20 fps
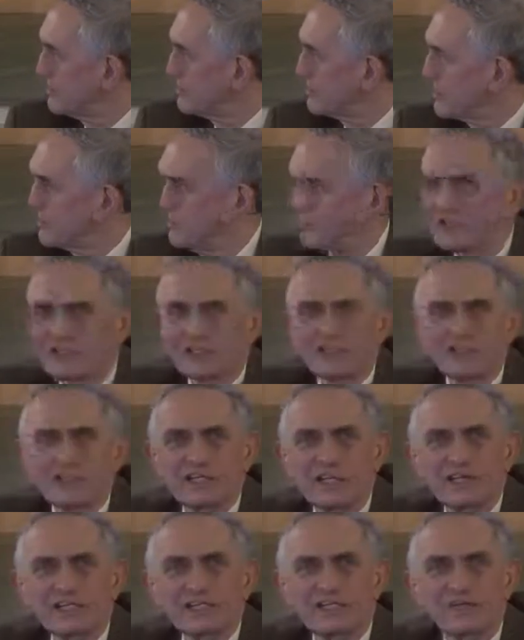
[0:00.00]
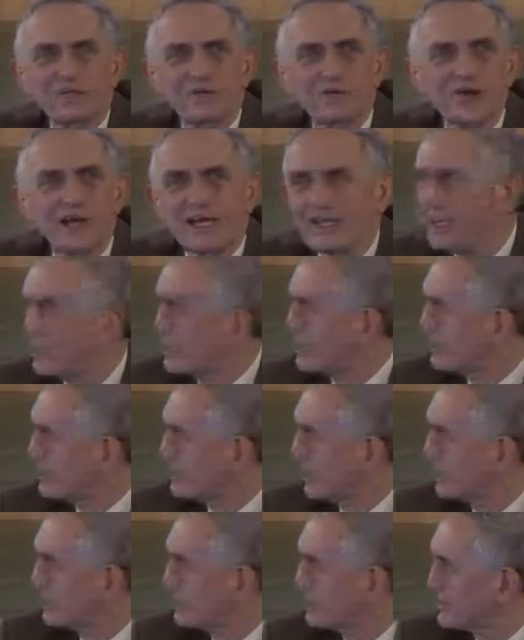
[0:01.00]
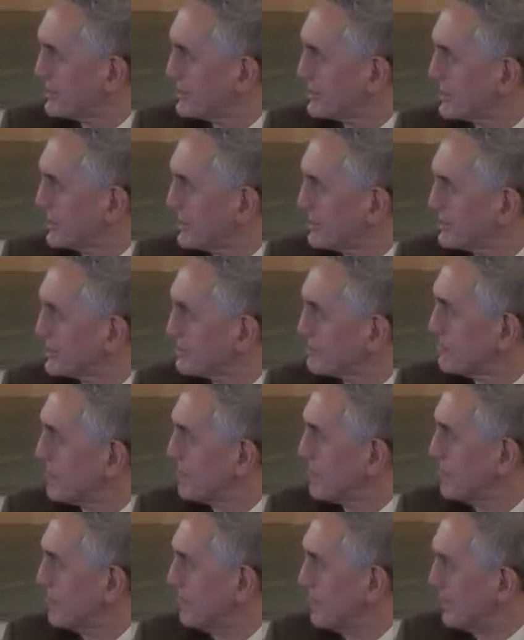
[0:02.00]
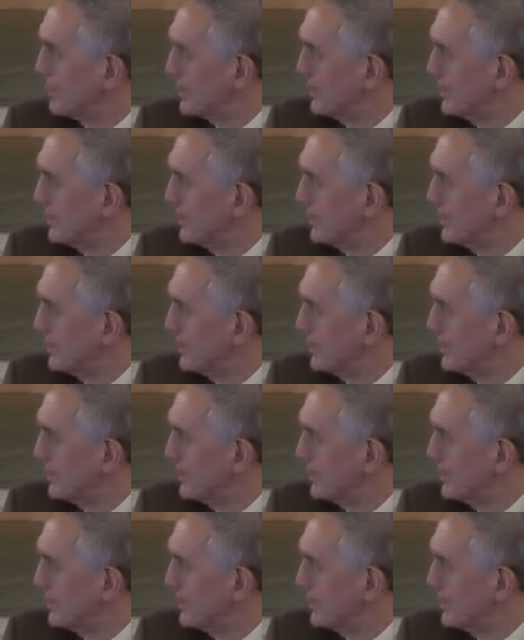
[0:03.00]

But if it's a technocratic deficit as well,